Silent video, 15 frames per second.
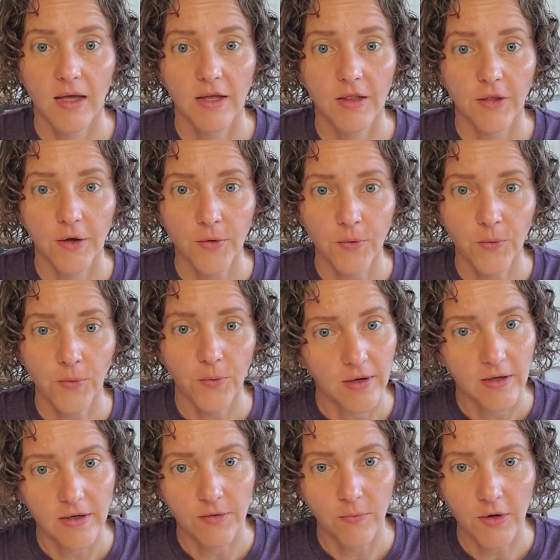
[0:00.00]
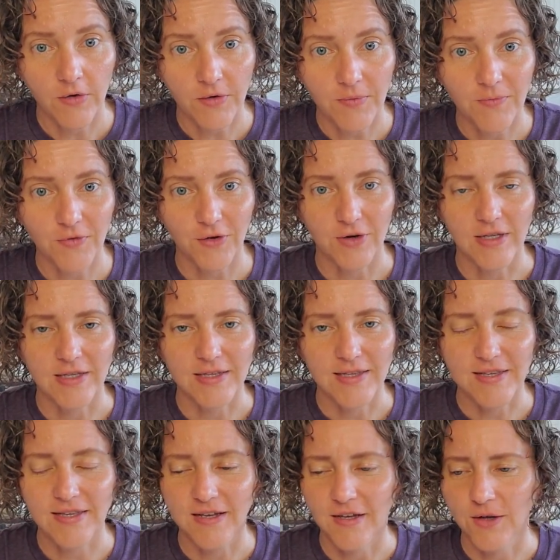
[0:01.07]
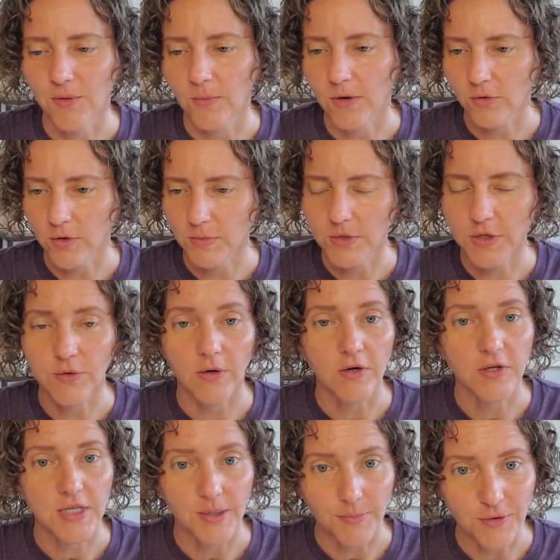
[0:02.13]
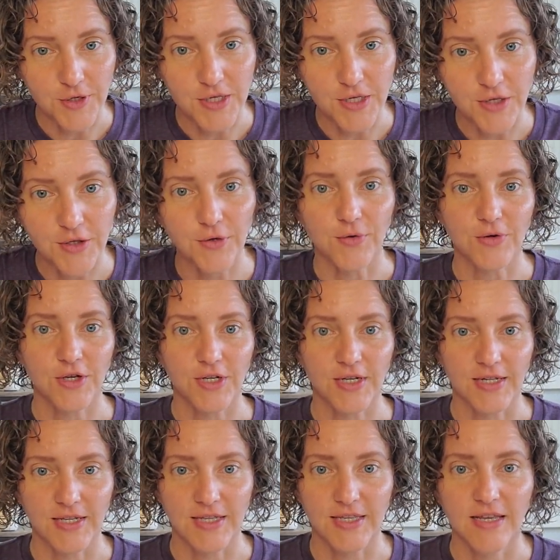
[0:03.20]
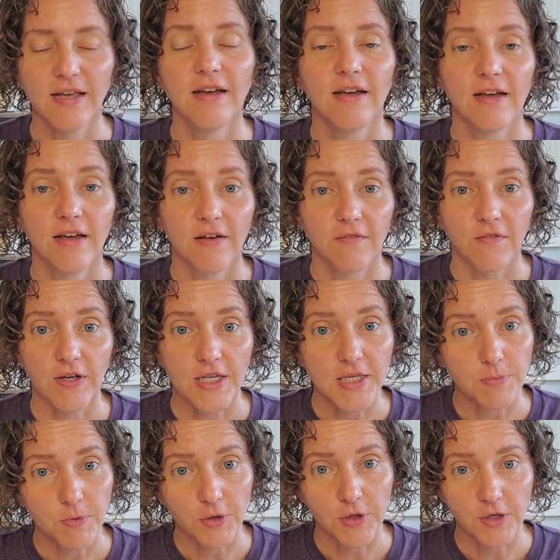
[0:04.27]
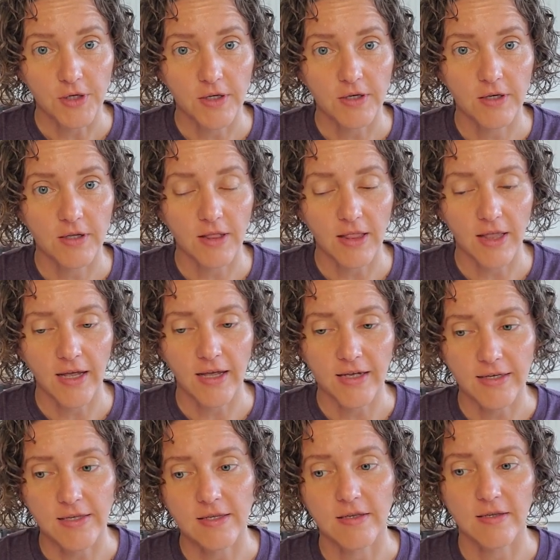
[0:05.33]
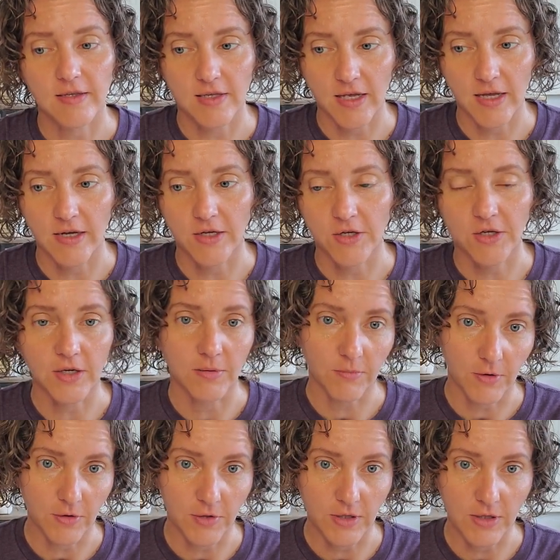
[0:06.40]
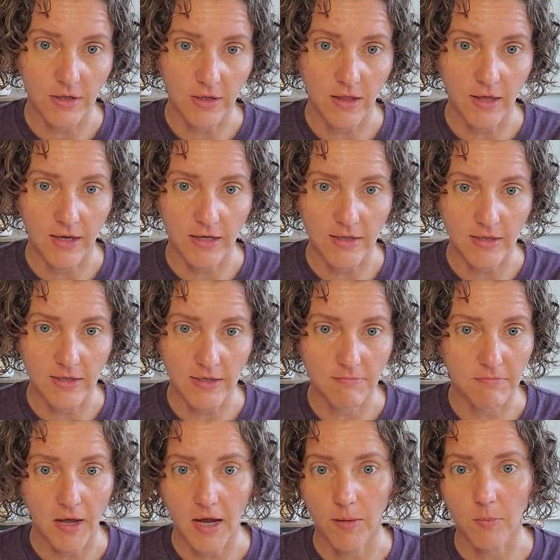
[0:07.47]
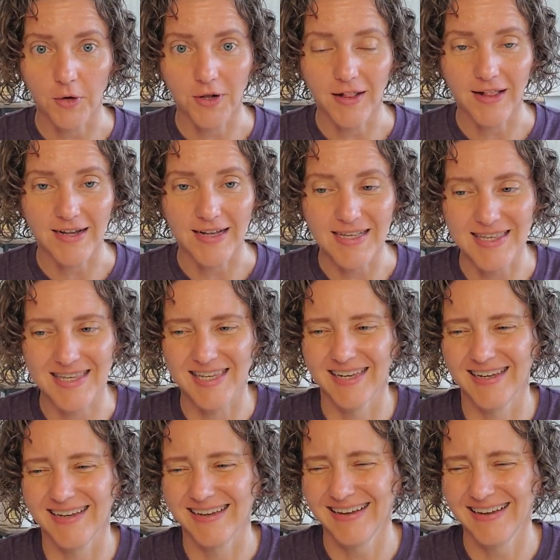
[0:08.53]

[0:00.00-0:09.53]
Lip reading: Hello and welcome, friends. Welcome to our Summer Solutions Facebook class / in-person class, hybrid class.